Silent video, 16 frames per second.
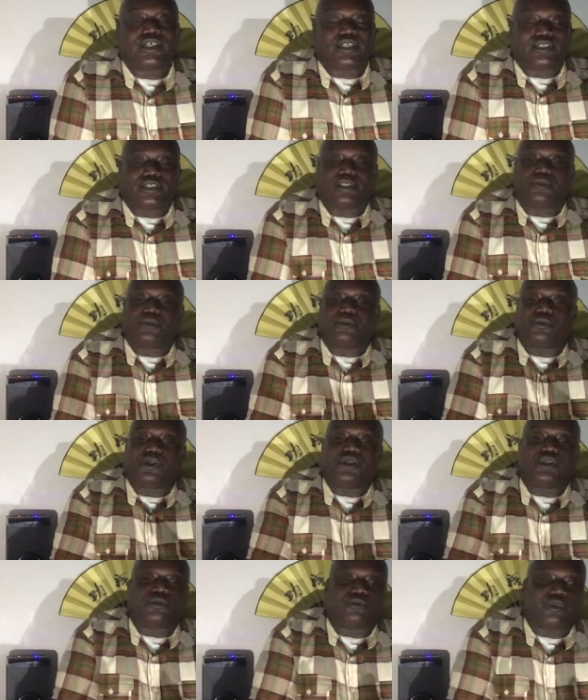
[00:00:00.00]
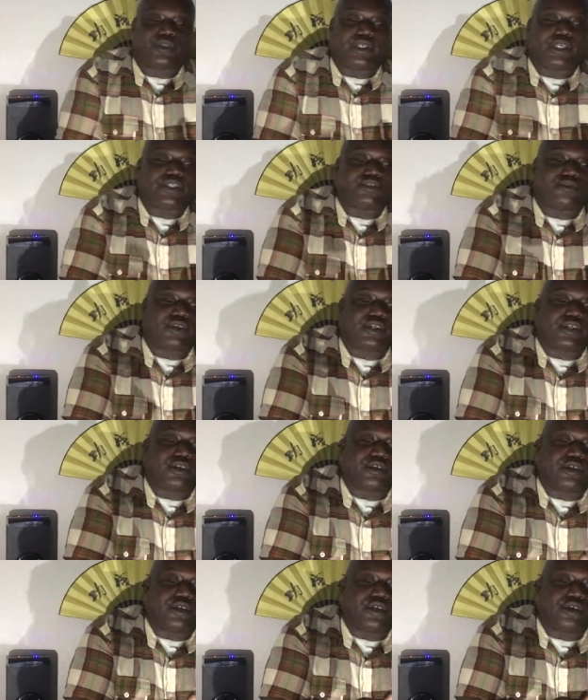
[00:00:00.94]
It's number one, we're not trying
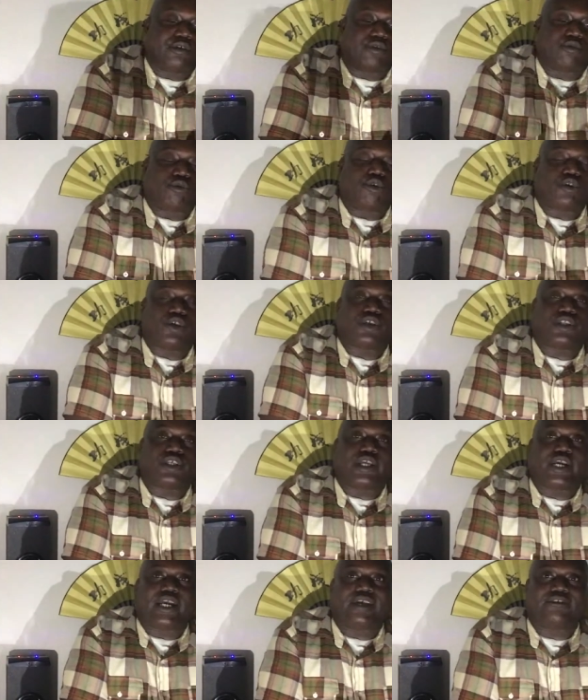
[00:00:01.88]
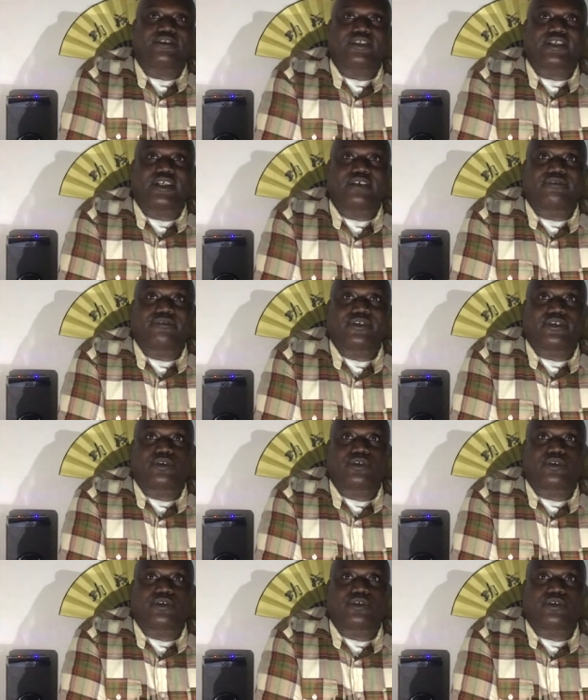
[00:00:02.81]
to work to have stuff.